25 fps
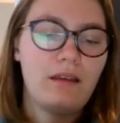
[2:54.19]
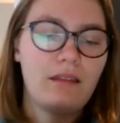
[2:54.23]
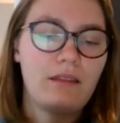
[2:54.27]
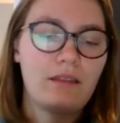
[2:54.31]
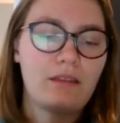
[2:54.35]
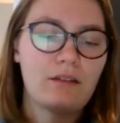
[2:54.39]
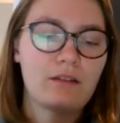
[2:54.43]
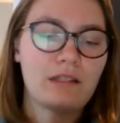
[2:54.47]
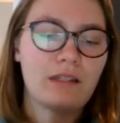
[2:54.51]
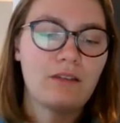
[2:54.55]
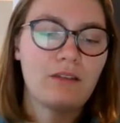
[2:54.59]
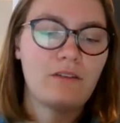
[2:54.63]

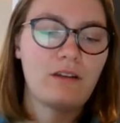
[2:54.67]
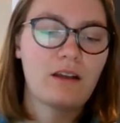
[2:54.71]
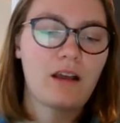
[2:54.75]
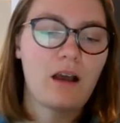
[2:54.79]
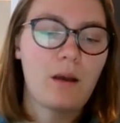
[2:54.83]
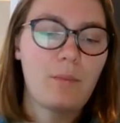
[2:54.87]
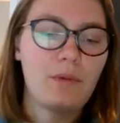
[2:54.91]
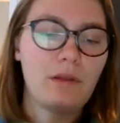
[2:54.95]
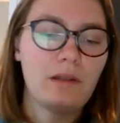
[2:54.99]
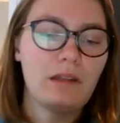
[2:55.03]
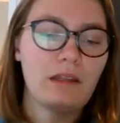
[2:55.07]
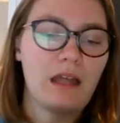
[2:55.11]
there's even a
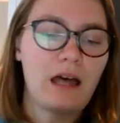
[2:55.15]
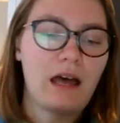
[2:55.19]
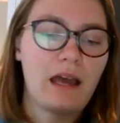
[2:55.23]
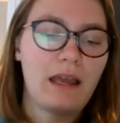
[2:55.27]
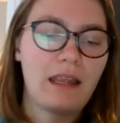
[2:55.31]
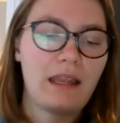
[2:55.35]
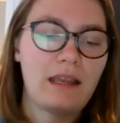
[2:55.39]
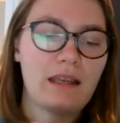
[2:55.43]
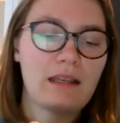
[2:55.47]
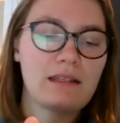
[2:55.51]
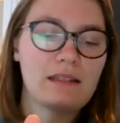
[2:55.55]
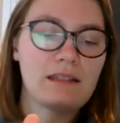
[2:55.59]
couple
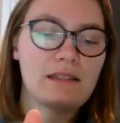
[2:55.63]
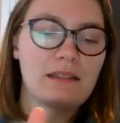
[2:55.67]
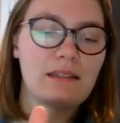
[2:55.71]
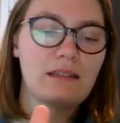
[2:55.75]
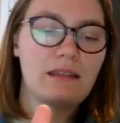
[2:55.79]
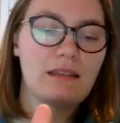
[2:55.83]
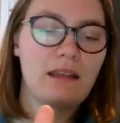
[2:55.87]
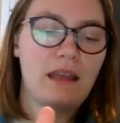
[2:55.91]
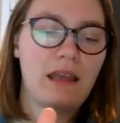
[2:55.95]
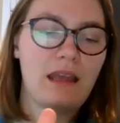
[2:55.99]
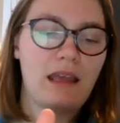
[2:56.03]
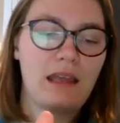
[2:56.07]
lines
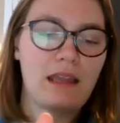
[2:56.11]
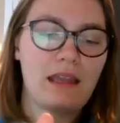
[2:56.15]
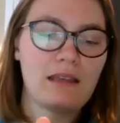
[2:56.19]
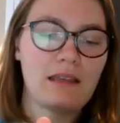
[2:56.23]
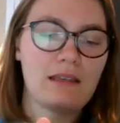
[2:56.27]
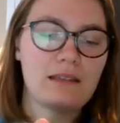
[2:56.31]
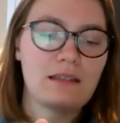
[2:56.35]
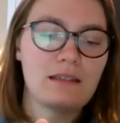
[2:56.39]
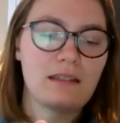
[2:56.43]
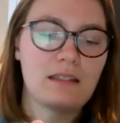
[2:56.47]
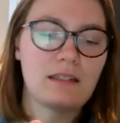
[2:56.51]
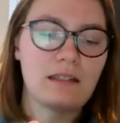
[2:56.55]

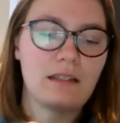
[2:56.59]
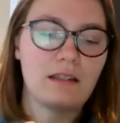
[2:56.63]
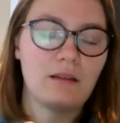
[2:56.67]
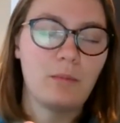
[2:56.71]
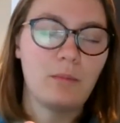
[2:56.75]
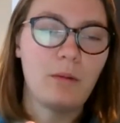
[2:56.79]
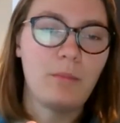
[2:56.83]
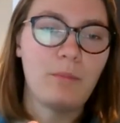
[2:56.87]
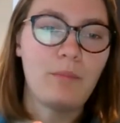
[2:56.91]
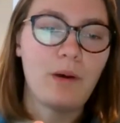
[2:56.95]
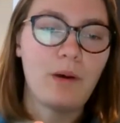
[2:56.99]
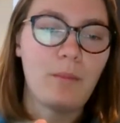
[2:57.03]
and it's a little
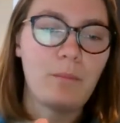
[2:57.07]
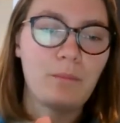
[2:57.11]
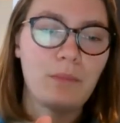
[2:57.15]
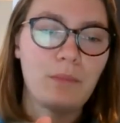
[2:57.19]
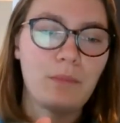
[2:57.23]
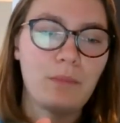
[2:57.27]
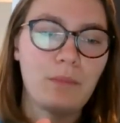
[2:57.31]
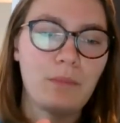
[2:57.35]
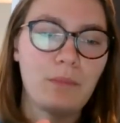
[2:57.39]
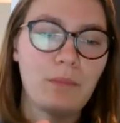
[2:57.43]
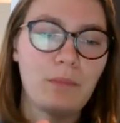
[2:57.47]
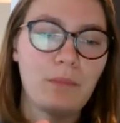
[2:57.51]
bit
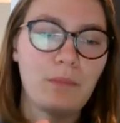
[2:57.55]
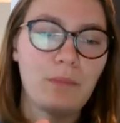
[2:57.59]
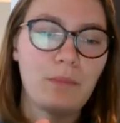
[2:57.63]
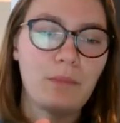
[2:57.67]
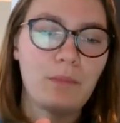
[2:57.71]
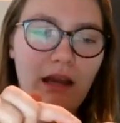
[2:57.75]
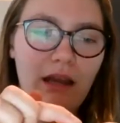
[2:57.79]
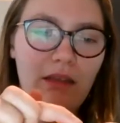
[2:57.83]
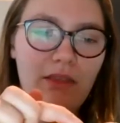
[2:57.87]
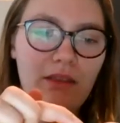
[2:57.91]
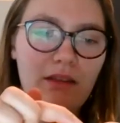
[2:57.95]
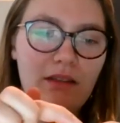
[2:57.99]
bumpier
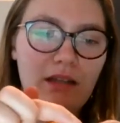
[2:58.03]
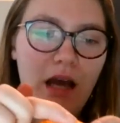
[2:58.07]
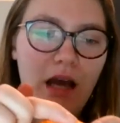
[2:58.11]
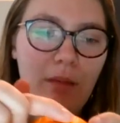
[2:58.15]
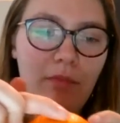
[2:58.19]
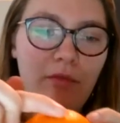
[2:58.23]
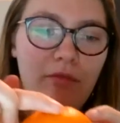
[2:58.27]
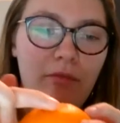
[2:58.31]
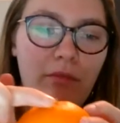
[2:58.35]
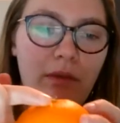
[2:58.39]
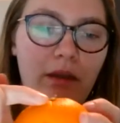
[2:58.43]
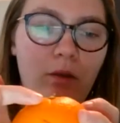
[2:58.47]
at the
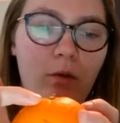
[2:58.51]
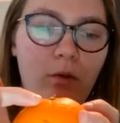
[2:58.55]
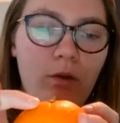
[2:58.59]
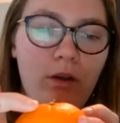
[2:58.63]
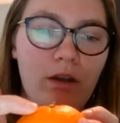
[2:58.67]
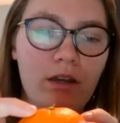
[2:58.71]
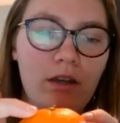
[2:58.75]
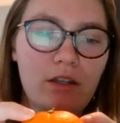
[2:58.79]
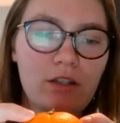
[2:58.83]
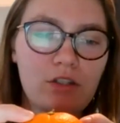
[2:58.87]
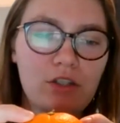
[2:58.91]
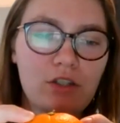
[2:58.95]
top of my
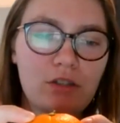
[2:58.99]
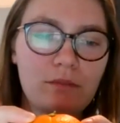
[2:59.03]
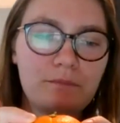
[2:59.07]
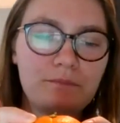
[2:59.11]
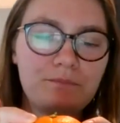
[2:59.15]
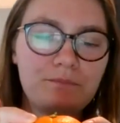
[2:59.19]
orange.